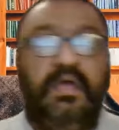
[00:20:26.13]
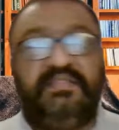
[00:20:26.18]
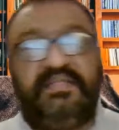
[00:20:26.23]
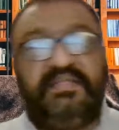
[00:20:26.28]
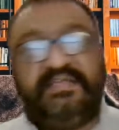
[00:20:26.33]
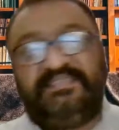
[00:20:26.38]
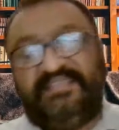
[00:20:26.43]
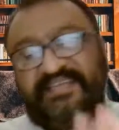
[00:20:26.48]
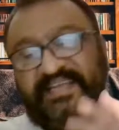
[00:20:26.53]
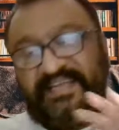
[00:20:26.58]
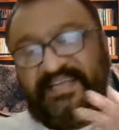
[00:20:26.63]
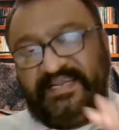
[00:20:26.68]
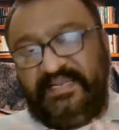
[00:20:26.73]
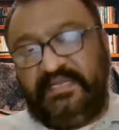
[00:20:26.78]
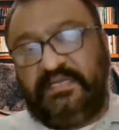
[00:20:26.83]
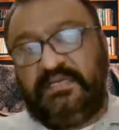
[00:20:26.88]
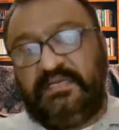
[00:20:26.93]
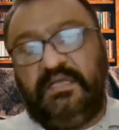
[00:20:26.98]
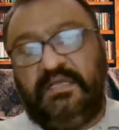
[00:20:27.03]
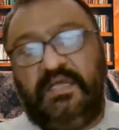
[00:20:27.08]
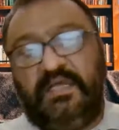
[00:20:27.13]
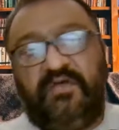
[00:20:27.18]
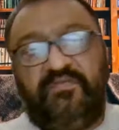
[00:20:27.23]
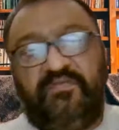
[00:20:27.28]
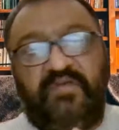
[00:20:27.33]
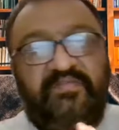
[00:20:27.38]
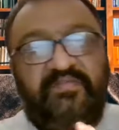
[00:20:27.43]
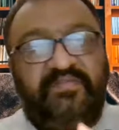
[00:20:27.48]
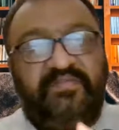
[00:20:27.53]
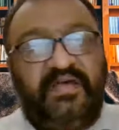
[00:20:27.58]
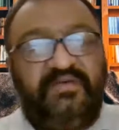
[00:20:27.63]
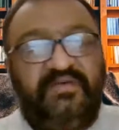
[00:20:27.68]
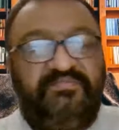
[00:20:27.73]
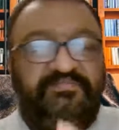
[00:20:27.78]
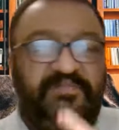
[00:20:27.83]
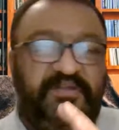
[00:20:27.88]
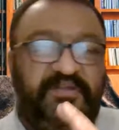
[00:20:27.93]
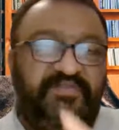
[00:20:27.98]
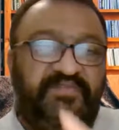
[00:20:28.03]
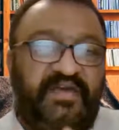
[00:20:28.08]
That's a technique.
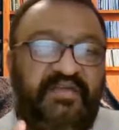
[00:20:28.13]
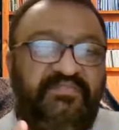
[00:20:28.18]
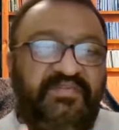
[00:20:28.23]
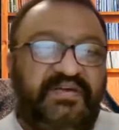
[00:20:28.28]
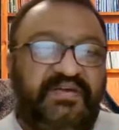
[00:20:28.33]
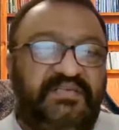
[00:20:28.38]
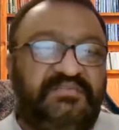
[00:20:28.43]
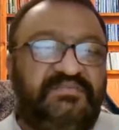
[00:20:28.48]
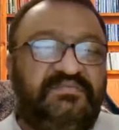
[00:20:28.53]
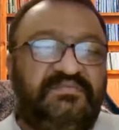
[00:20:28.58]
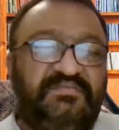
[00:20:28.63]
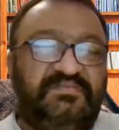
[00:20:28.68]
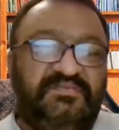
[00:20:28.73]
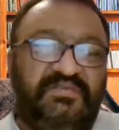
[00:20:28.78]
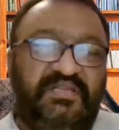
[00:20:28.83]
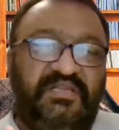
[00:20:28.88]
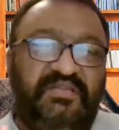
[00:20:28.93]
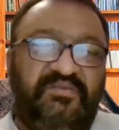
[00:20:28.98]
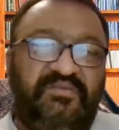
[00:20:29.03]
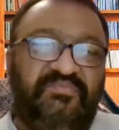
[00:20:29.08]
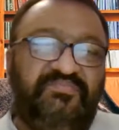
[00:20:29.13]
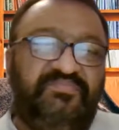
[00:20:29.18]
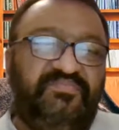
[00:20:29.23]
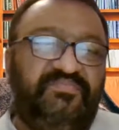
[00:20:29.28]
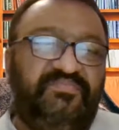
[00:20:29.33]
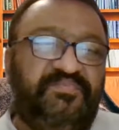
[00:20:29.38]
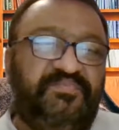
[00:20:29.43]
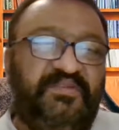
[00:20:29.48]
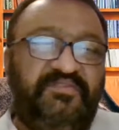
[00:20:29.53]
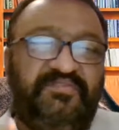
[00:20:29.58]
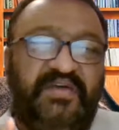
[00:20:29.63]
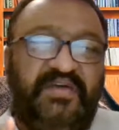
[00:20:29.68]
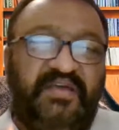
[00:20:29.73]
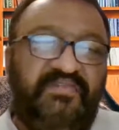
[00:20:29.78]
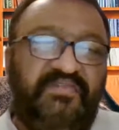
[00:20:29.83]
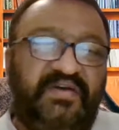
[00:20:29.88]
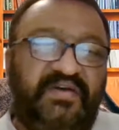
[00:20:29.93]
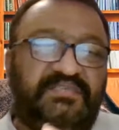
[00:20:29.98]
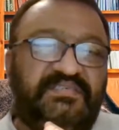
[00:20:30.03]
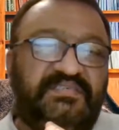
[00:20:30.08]
Pre-vivas,
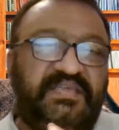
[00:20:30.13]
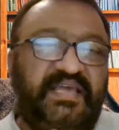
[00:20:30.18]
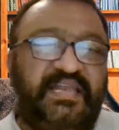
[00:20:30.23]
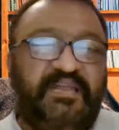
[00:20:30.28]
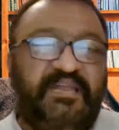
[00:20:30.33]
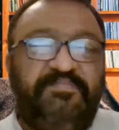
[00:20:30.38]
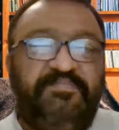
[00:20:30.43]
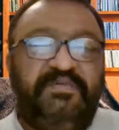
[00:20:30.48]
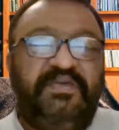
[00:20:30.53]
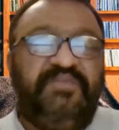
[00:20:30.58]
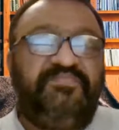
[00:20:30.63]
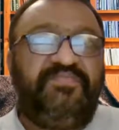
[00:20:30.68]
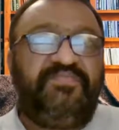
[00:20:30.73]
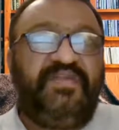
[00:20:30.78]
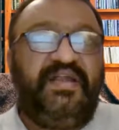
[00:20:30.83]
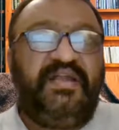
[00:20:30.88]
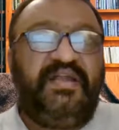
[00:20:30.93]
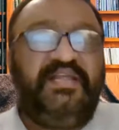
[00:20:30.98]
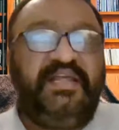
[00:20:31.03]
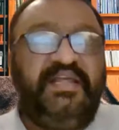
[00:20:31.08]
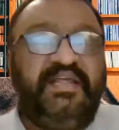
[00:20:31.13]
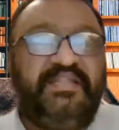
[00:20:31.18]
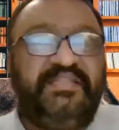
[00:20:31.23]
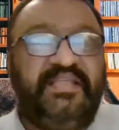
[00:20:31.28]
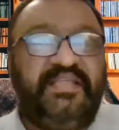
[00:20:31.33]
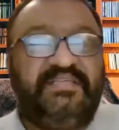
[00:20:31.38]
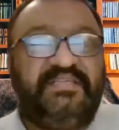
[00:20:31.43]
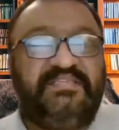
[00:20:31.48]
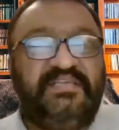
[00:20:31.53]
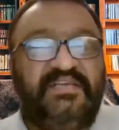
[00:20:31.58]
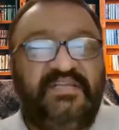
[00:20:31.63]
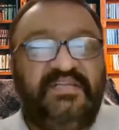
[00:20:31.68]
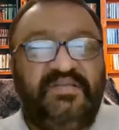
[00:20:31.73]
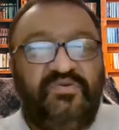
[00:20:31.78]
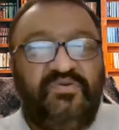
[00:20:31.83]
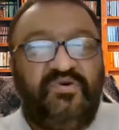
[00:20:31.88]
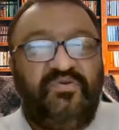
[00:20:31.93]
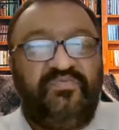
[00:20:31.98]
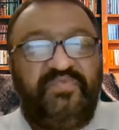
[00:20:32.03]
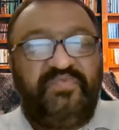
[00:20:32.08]
pre-vivas can appear friendly and then suddenly
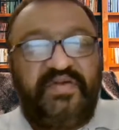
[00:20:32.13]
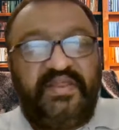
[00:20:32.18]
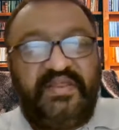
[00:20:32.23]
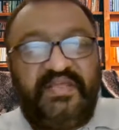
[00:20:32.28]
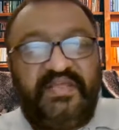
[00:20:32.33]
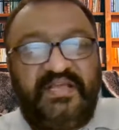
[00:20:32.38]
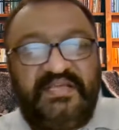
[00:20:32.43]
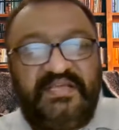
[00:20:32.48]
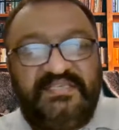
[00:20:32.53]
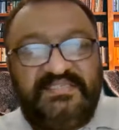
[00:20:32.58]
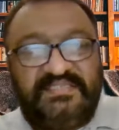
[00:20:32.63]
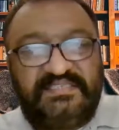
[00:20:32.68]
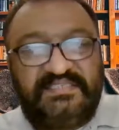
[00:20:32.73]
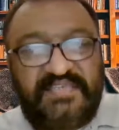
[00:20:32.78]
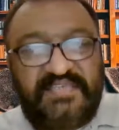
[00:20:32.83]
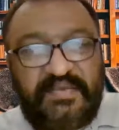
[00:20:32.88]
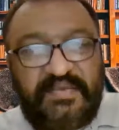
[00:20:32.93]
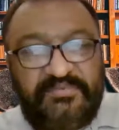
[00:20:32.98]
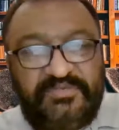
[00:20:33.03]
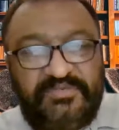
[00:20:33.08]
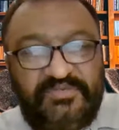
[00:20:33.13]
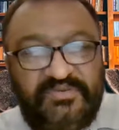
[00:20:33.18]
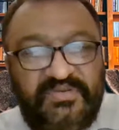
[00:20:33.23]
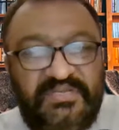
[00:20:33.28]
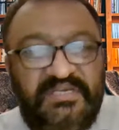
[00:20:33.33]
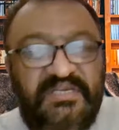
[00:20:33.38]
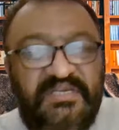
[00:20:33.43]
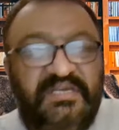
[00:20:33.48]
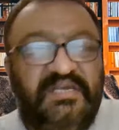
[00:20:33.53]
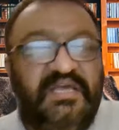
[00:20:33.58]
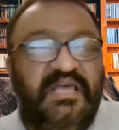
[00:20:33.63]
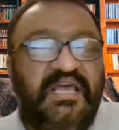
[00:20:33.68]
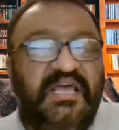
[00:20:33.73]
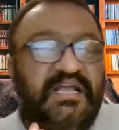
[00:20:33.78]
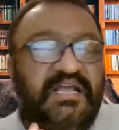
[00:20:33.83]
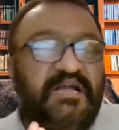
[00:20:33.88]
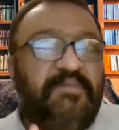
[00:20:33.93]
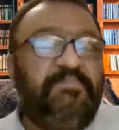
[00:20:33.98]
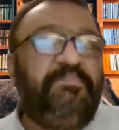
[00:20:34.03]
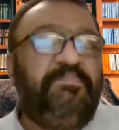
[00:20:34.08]
go very conceptually
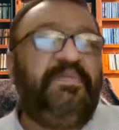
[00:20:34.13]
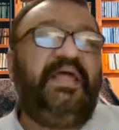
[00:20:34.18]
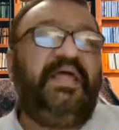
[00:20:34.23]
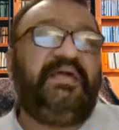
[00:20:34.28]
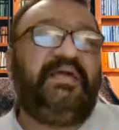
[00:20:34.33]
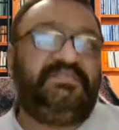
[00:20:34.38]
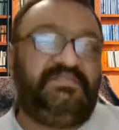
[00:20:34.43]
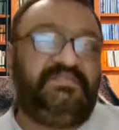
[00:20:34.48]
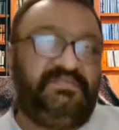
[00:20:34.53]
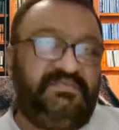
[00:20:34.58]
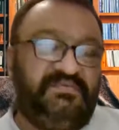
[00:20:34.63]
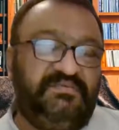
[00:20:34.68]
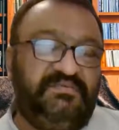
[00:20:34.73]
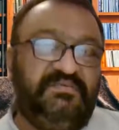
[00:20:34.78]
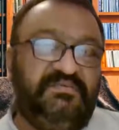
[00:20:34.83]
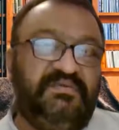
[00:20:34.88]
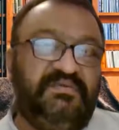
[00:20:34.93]
complex.